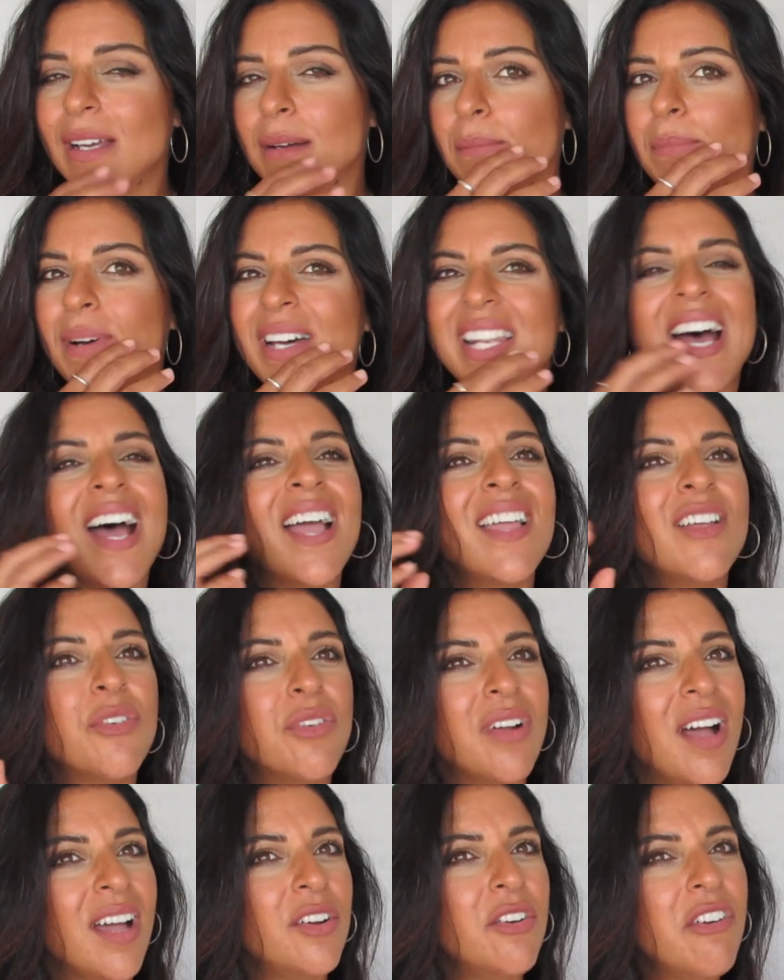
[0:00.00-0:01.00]
But
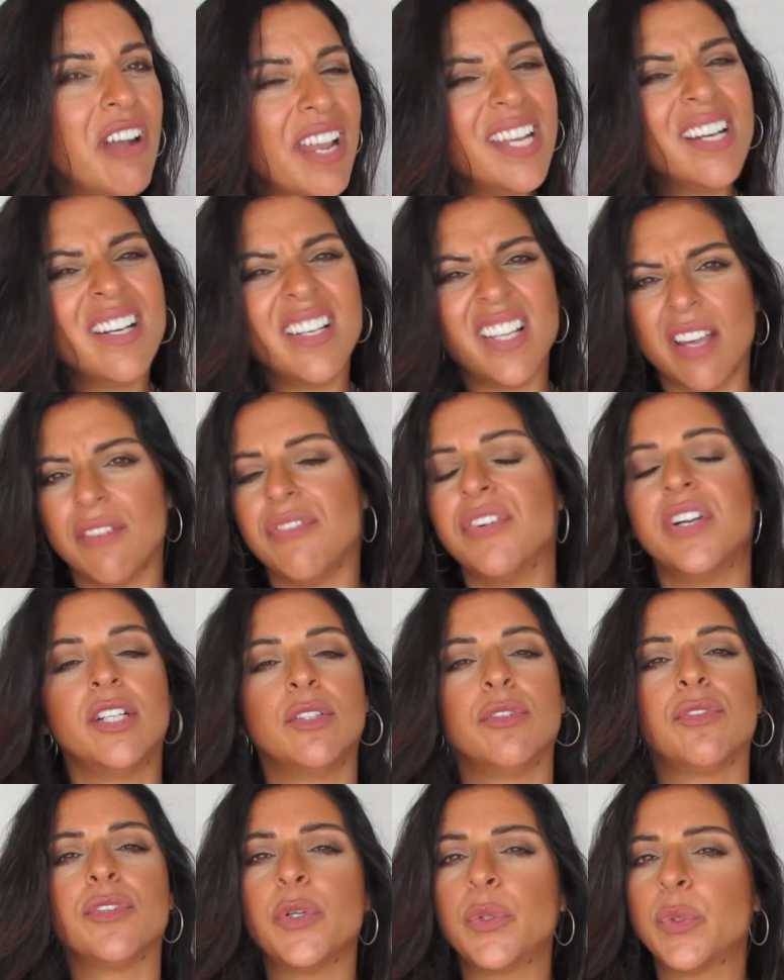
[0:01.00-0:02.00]
I rarely have
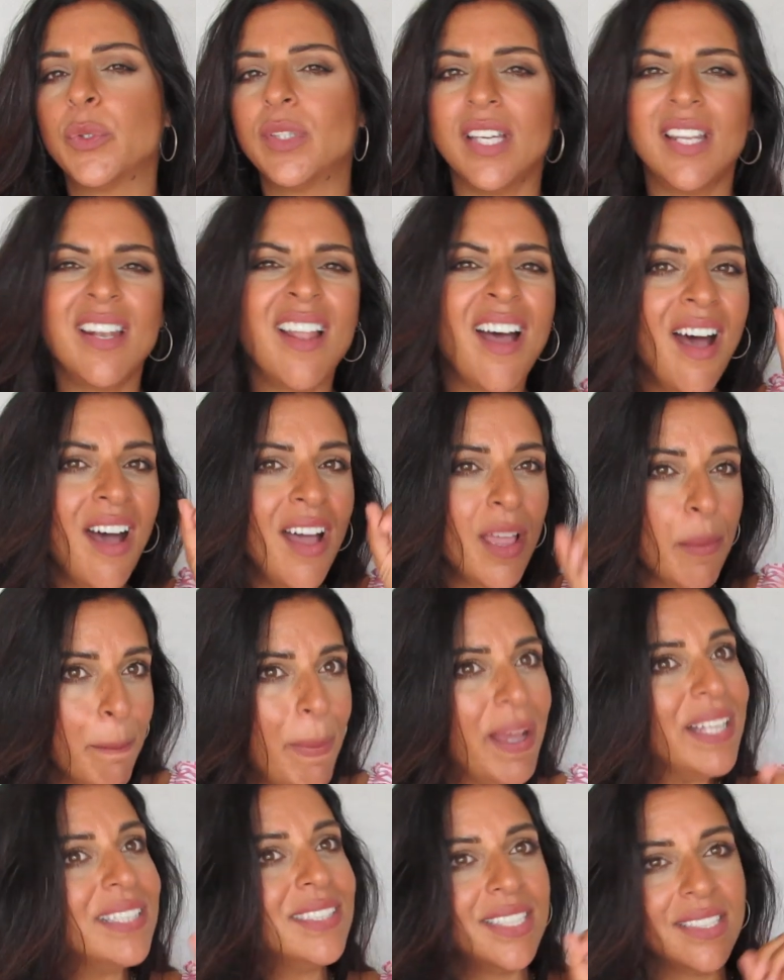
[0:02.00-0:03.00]
heard of qurud. And I
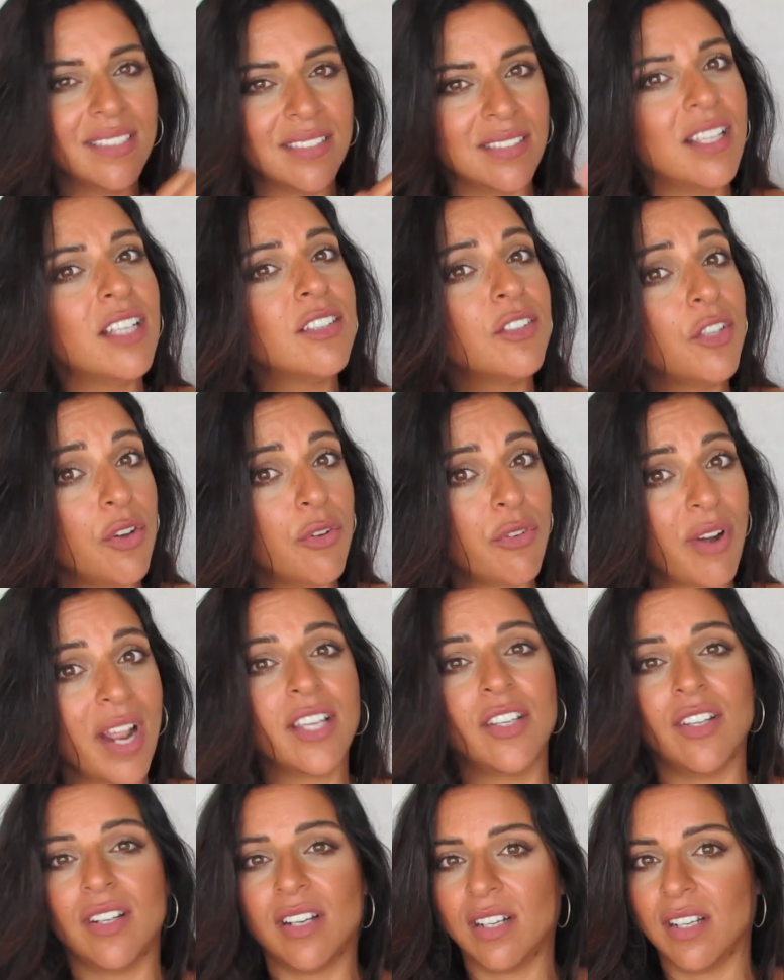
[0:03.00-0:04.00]
bet it's not
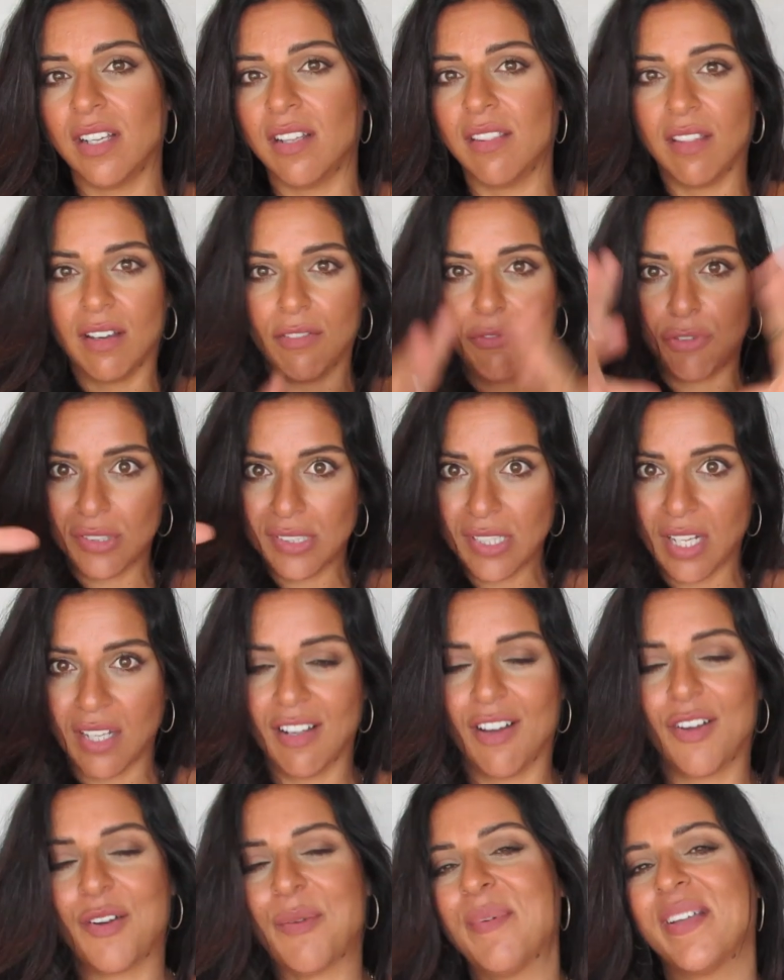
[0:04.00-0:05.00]
regular in the
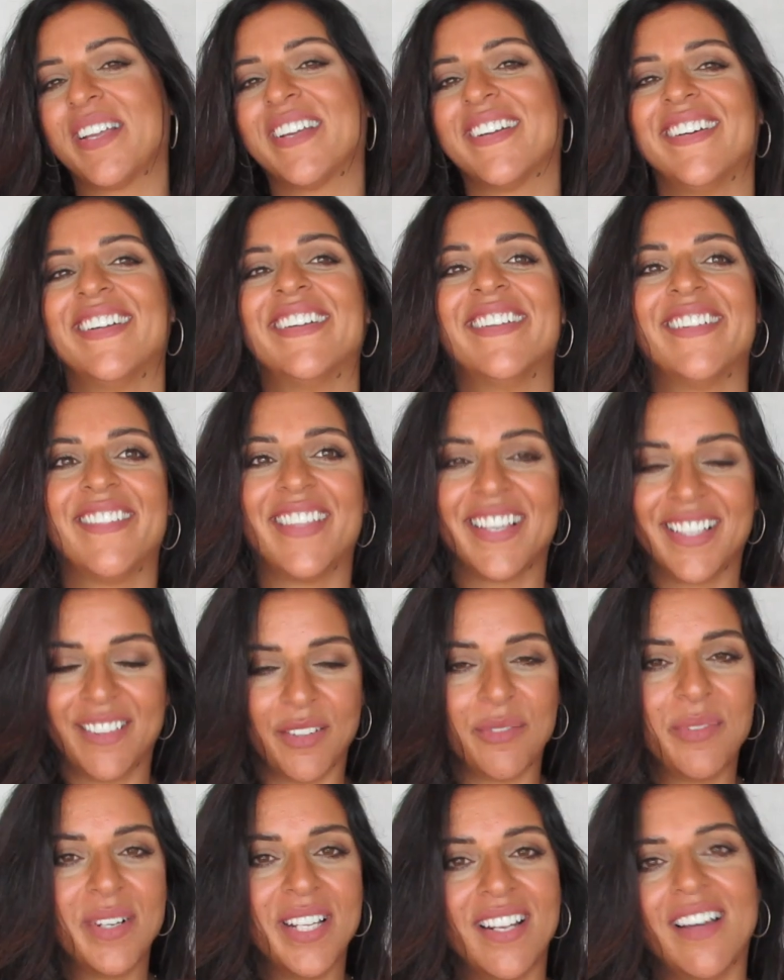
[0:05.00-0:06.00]
Fusha Arabic, like
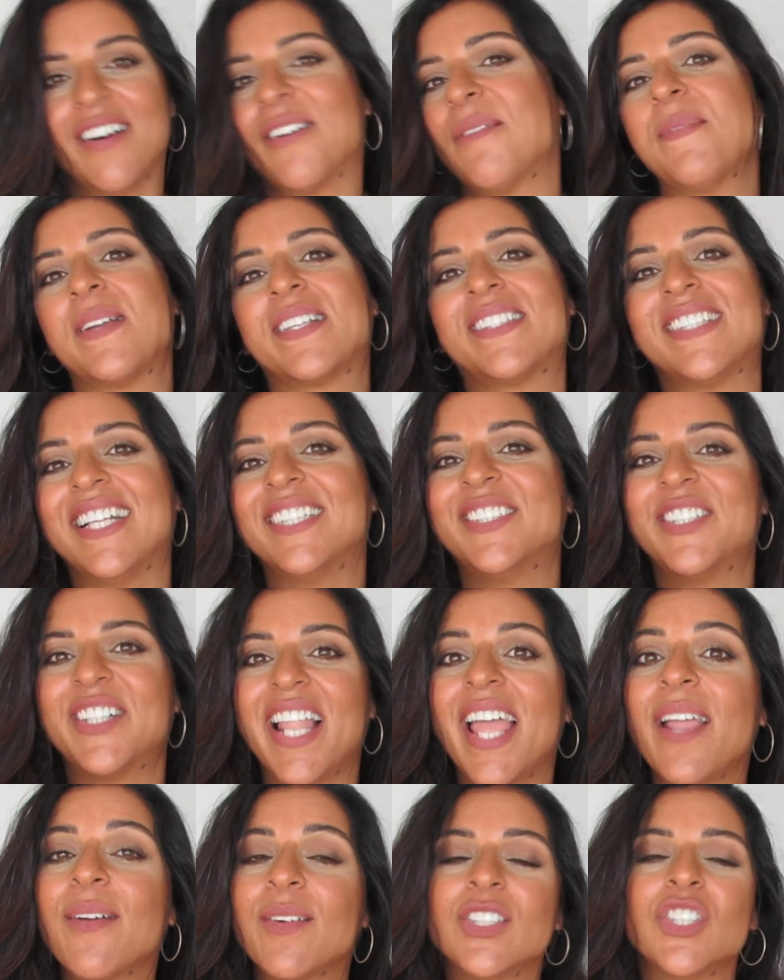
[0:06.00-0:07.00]
the real Arabic standard
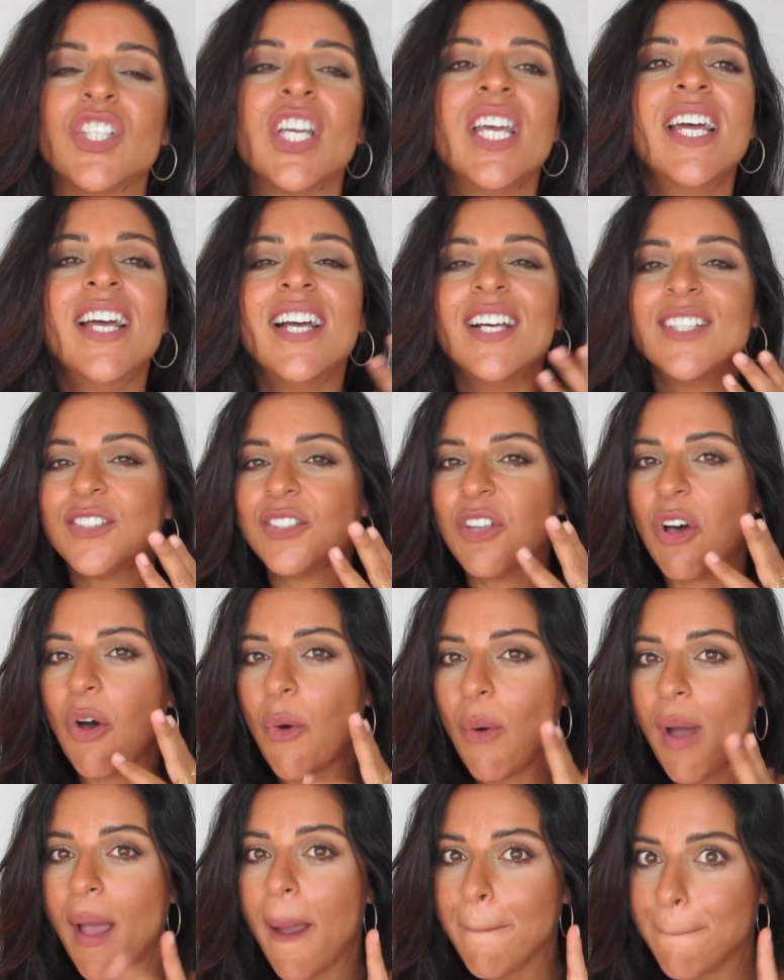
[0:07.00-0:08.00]
language.
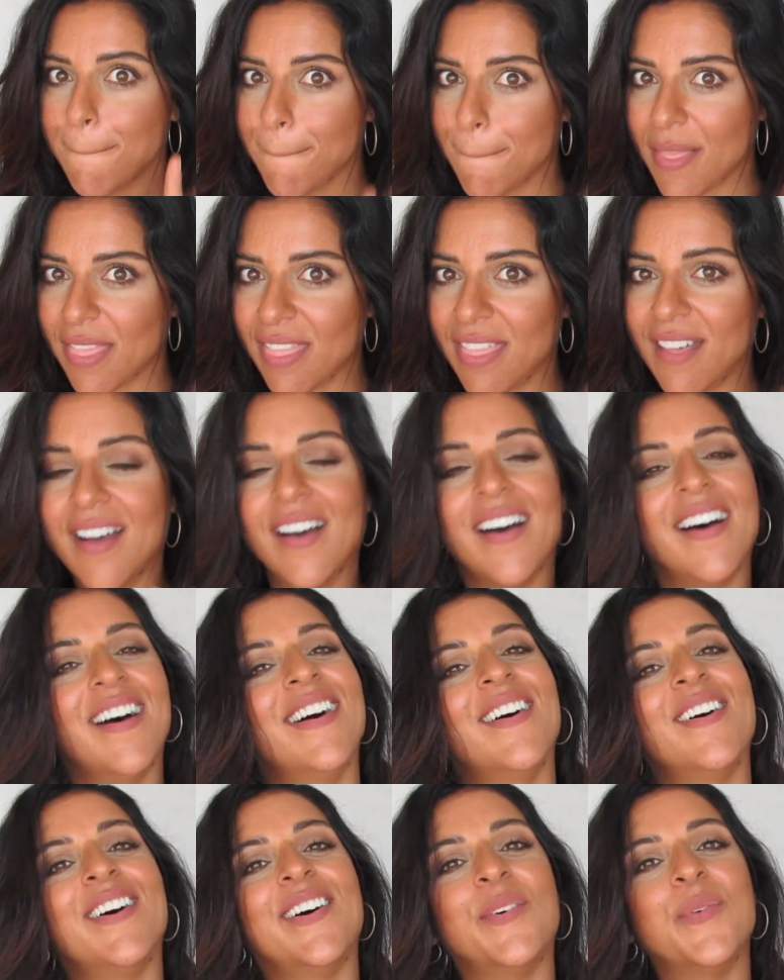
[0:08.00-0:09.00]
So
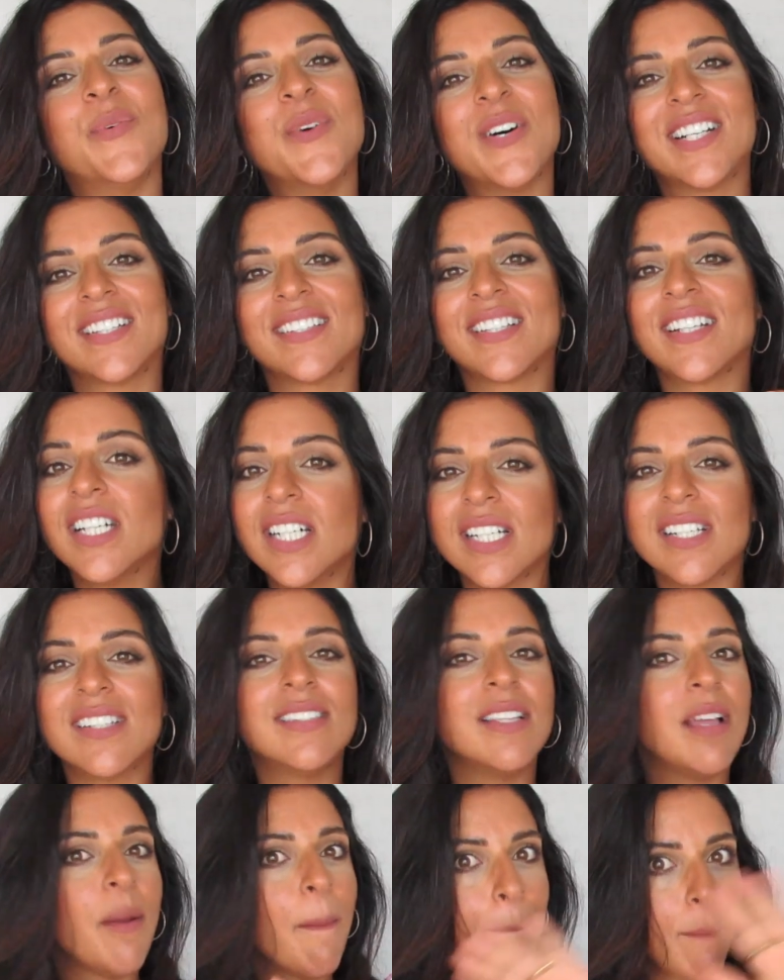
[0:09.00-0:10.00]
the word
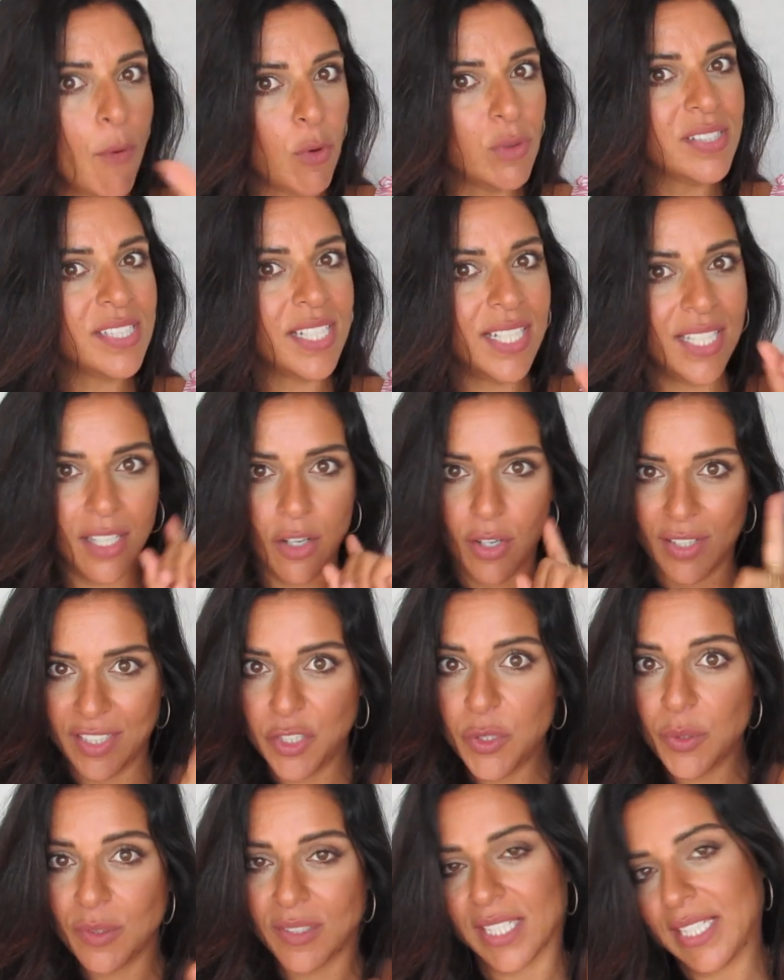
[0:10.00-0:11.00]
qird mostly
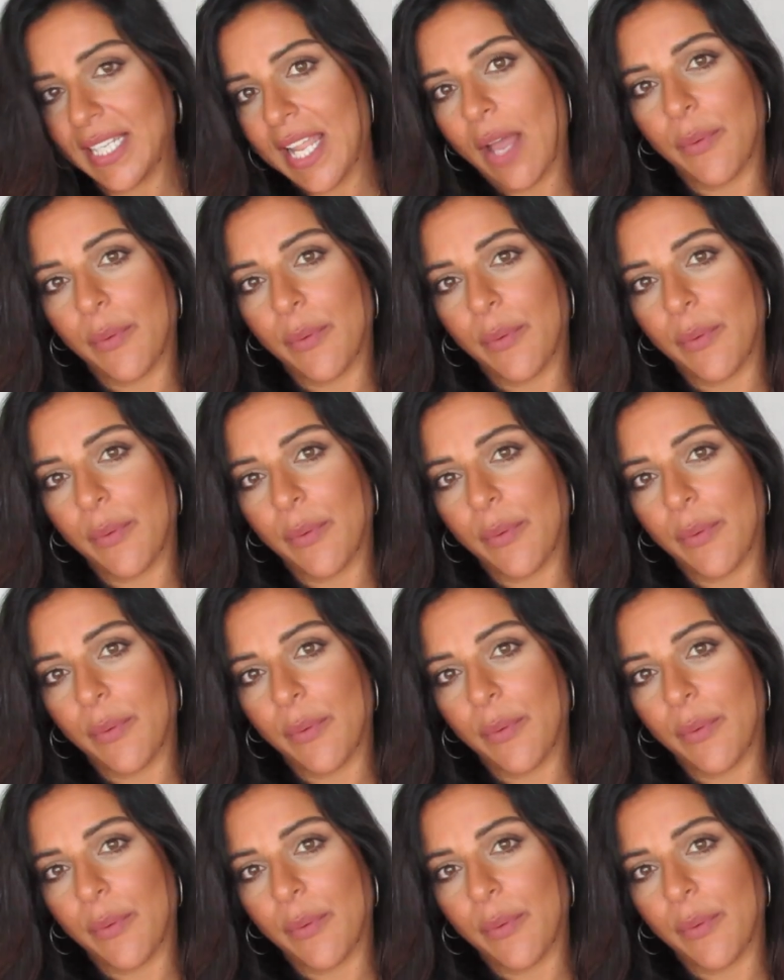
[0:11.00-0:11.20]
unuse it.